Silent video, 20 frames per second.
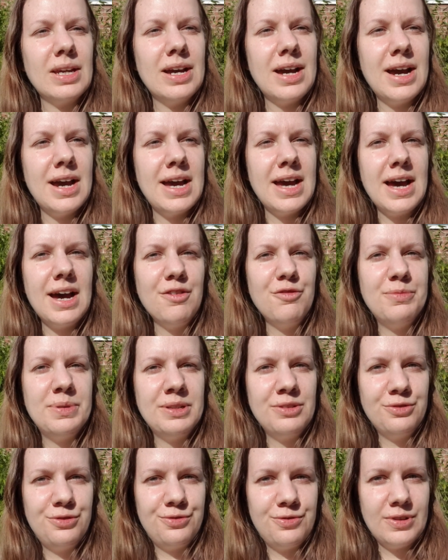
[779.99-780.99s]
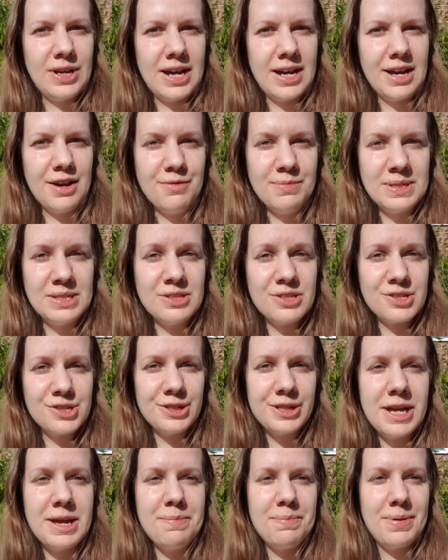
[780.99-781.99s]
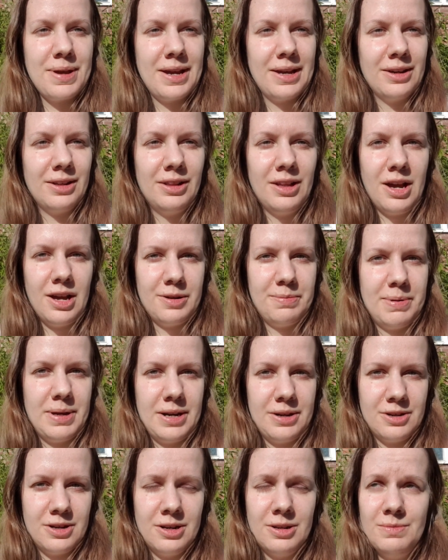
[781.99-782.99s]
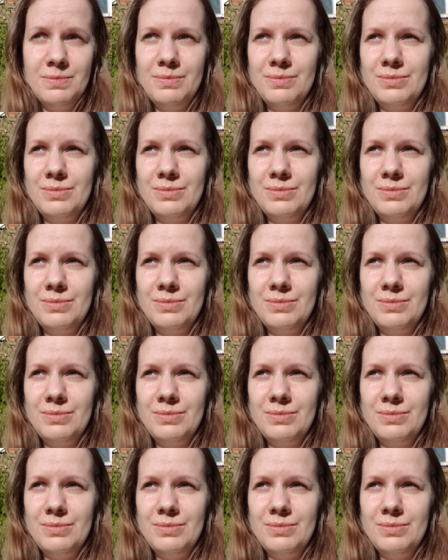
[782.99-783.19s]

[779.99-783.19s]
I have been sleeping a lot better.